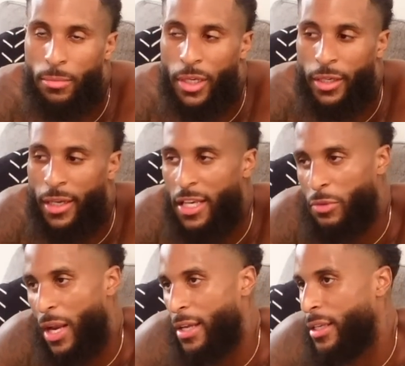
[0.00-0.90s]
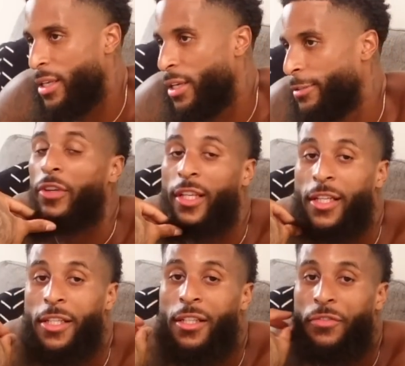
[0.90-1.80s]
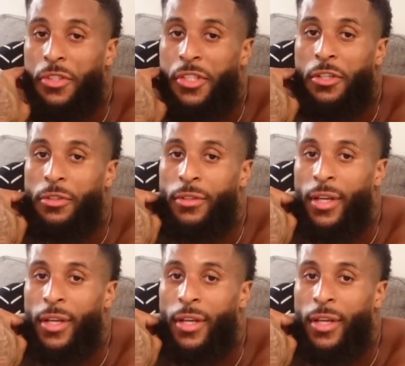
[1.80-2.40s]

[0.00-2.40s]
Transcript: But that's what I did, feeling good for sure.